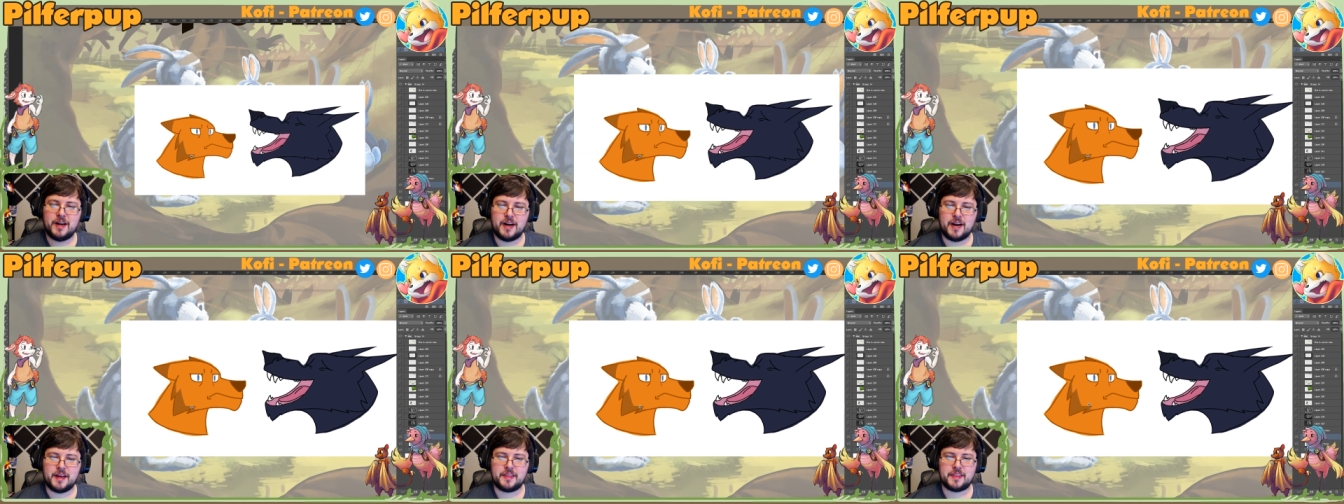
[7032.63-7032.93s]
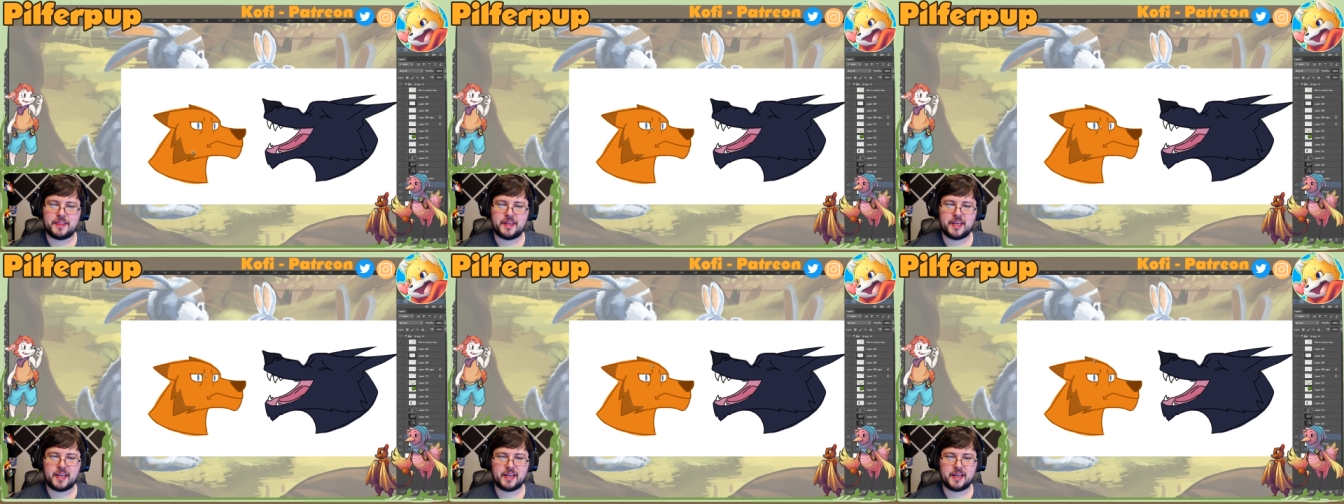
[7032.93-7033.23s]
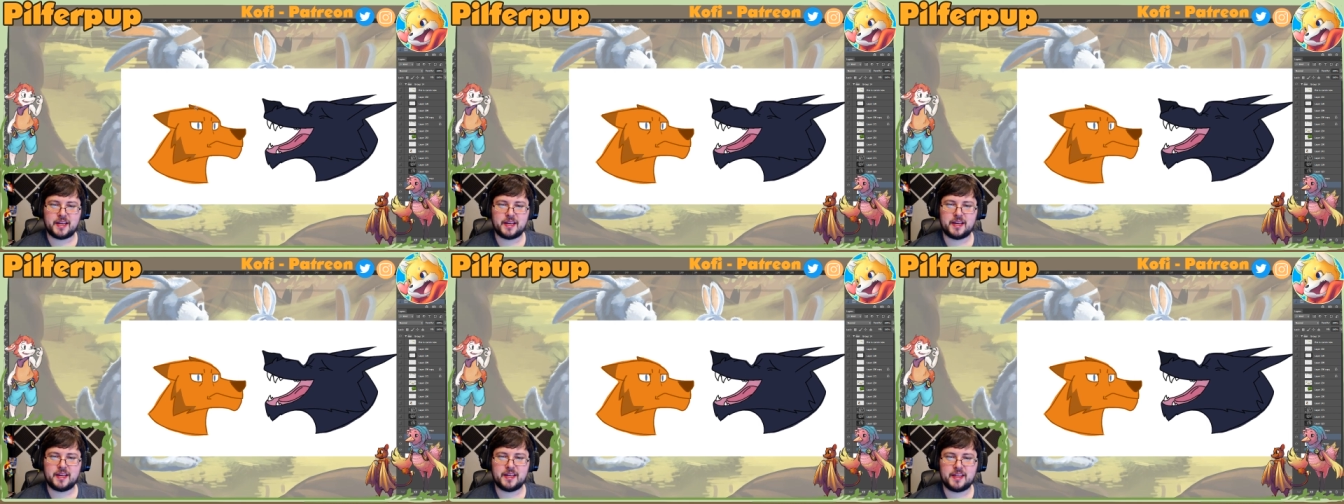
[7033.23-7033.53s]
I think
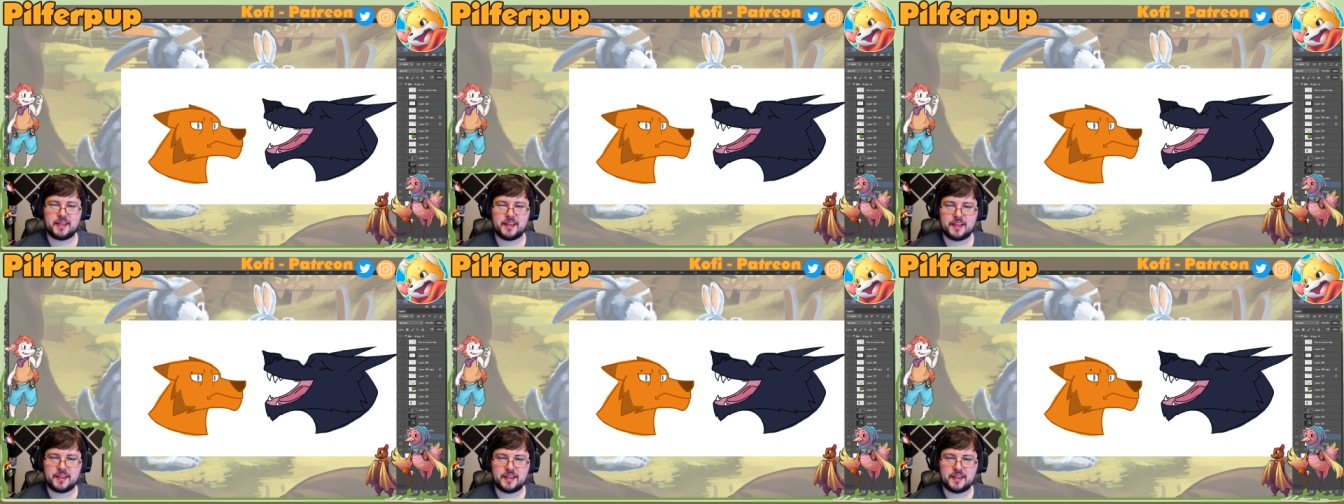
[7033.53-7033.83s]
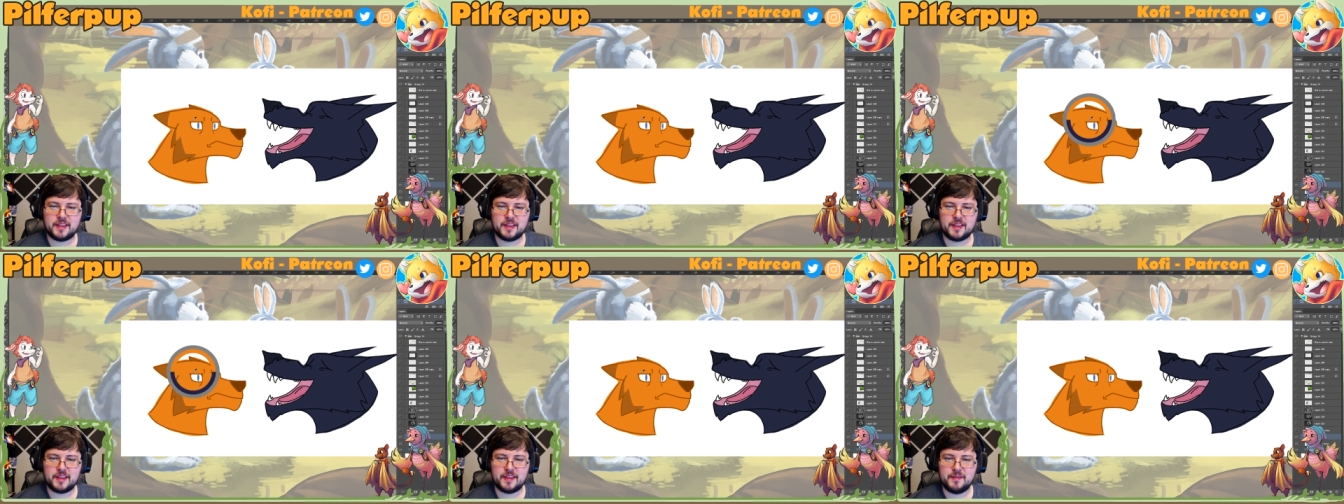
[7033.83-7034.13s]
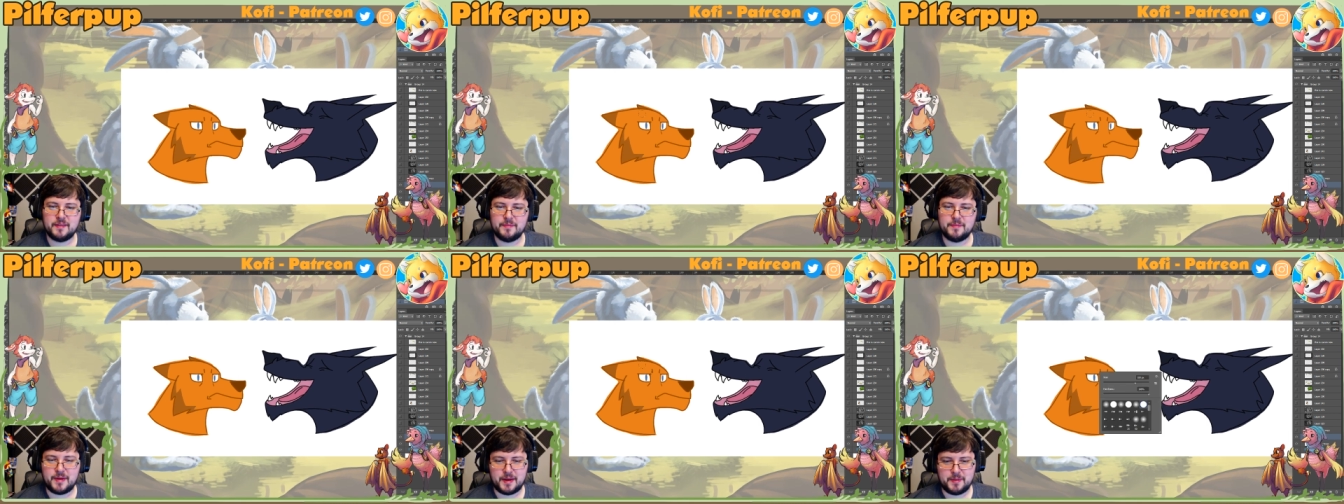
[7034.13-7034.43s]

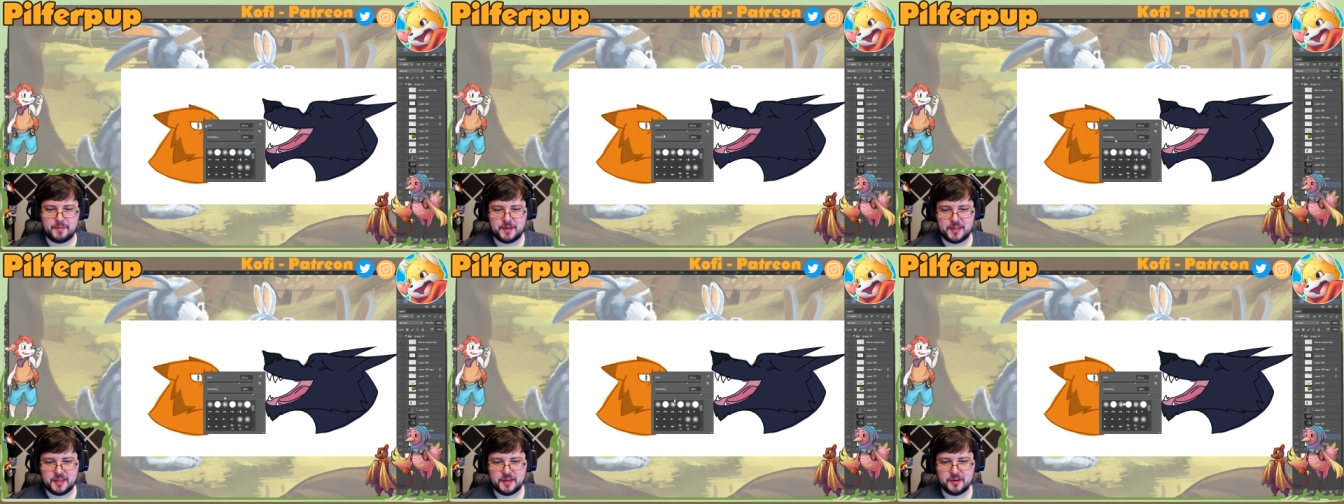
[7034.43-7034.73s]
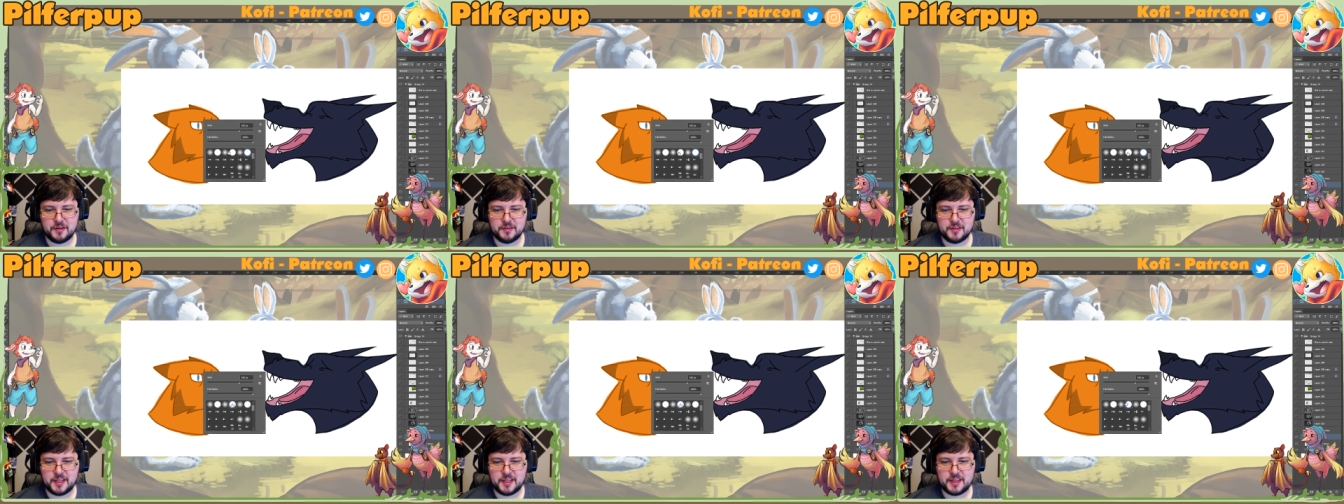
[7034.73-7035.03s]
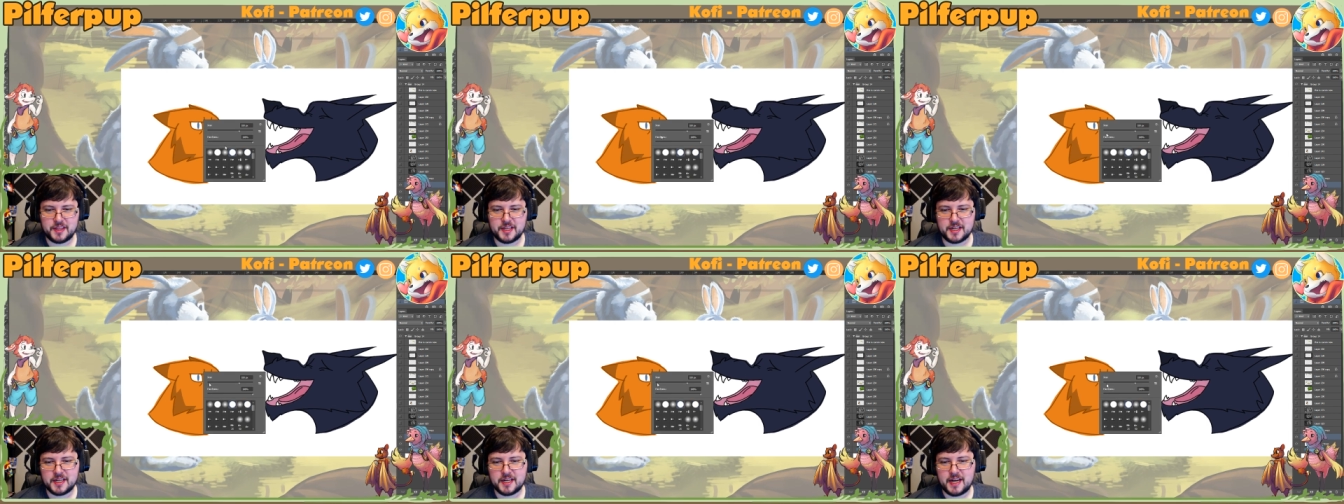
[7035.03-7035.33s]
maybe the only
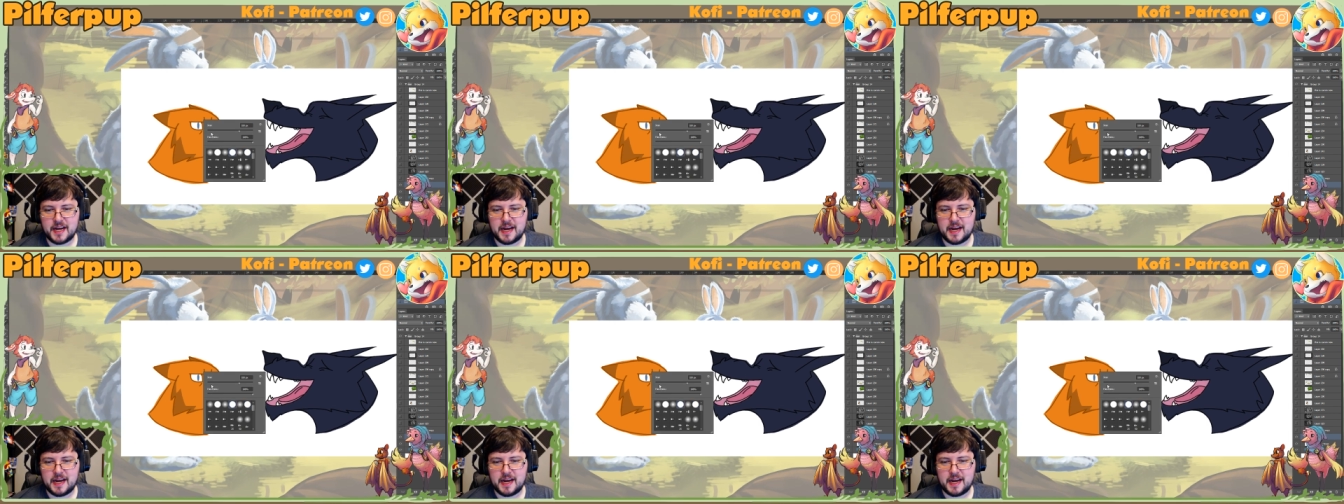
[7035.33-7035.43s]
thing